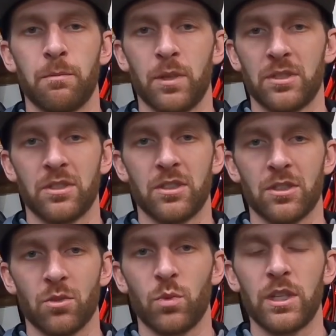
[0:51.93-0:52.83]
Plus these
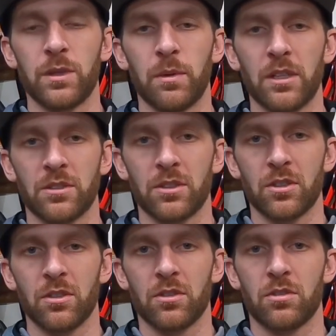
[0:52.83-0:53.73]
things are wheelie
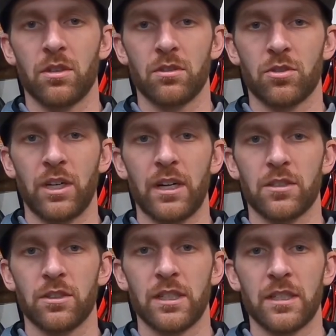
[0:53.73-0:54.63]
monsters, so those
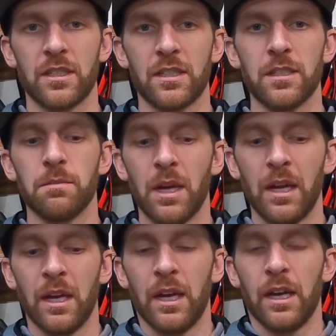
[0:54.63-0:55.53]
tracks are digging deep.
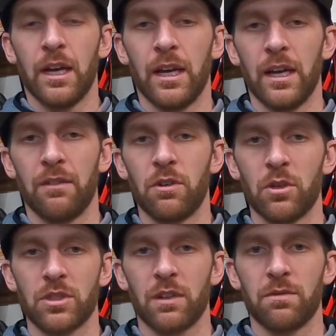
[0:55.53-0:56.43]
I've
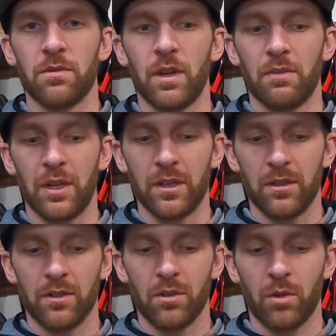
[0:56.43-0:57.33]
noticed I've
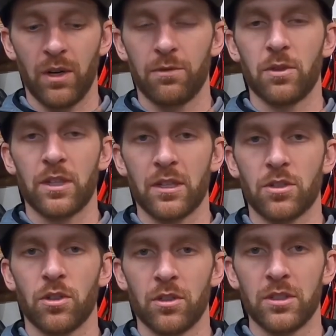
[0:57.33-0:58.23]
hit quite a few
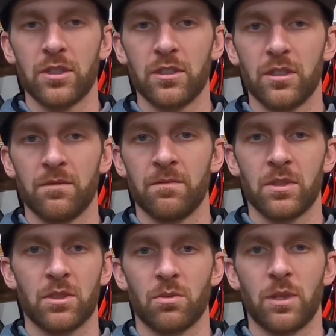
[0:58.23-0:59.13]
things early season,
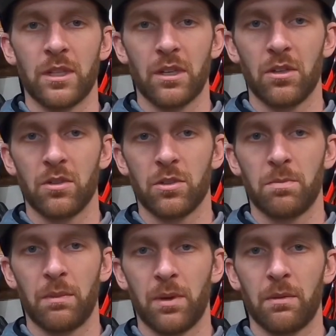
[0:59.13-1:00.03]
just the way it goes,
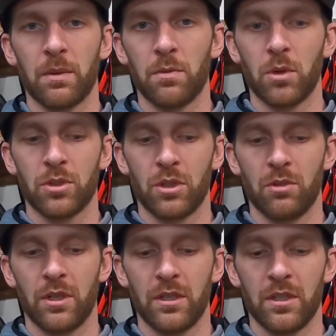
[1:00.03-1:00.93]
but probably more
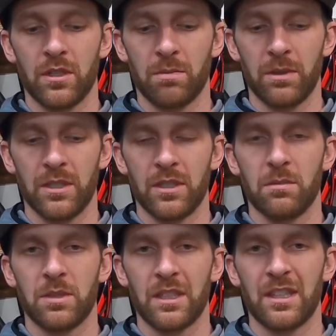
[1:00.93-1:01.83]
so on this. But it
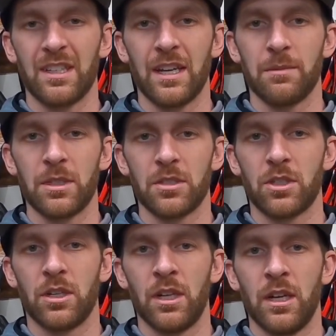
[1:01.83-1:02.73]
seems like the
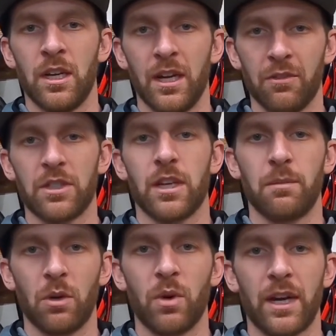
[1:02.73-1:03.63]
damage, every
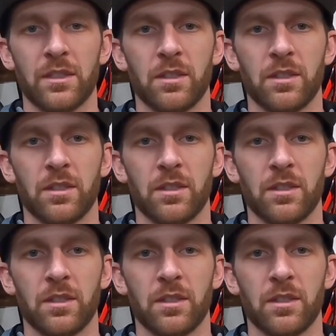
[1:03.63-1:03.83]
time I whack